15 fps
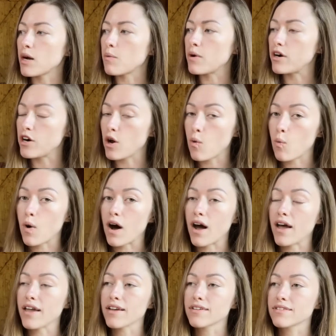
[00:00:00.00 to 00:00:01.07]
I want to know
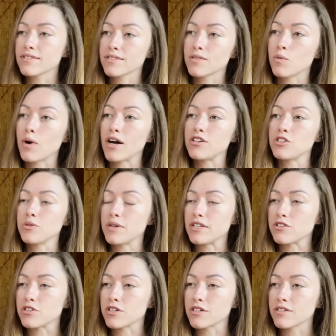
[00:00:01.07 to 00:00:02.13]
why. Why'd you
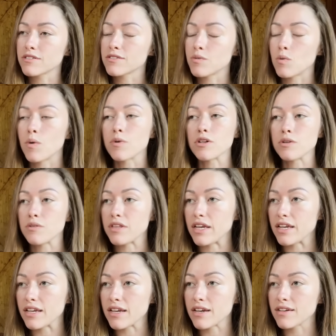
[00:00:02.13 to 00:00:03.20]
enter? What were you
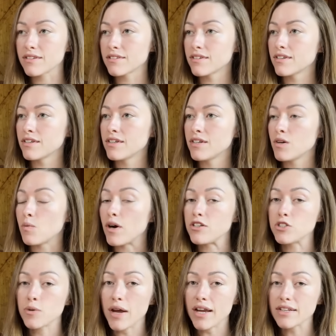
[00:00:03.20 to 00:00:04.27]
thinking? Why'd
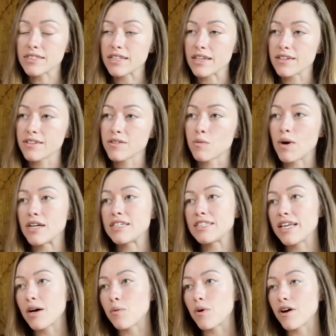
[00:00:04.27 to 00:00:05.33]
you exit? Why did
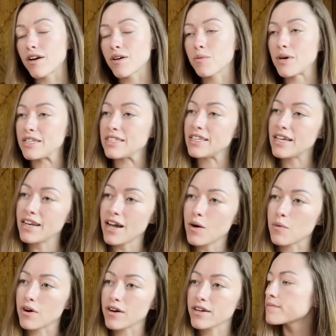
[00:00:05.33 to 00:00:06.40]
that work? Why did that not
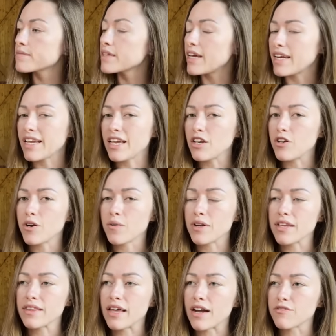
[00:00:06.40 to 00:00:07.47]
work? And again, you don't
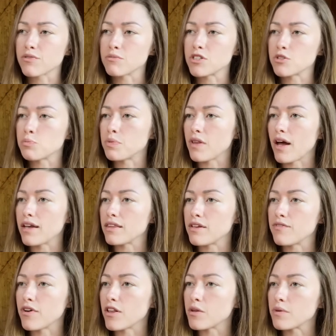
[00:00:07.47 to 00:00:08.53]
get that from just blindly
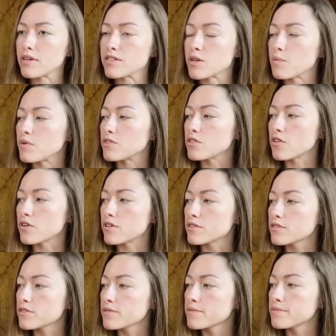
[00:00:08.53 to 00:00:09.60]
following someone's
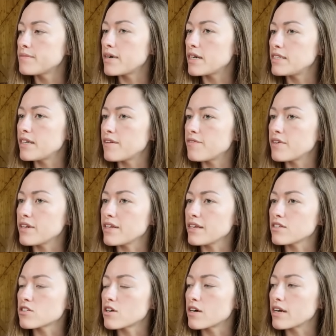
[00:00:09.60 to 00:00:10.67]
alerts. I
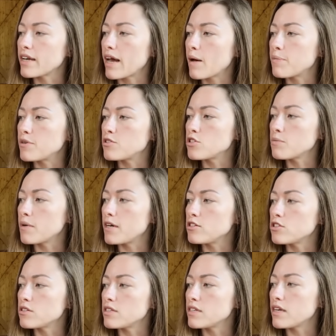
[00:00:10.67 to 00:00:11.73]
definitely started yapping too
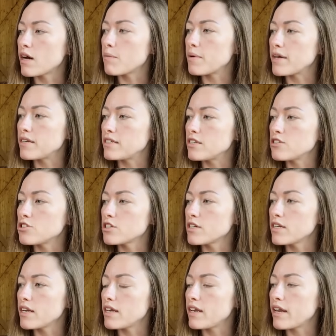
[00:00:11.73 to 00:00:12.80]
much and did not pay
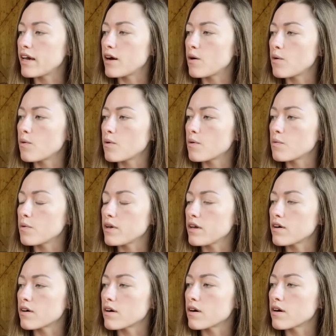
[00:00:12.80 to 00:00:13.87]
attention, and now
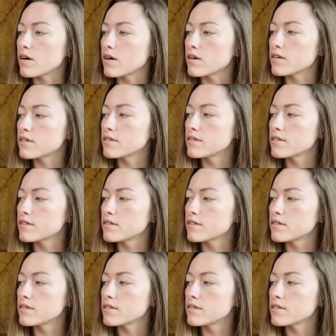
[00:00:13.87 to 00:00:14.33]
we're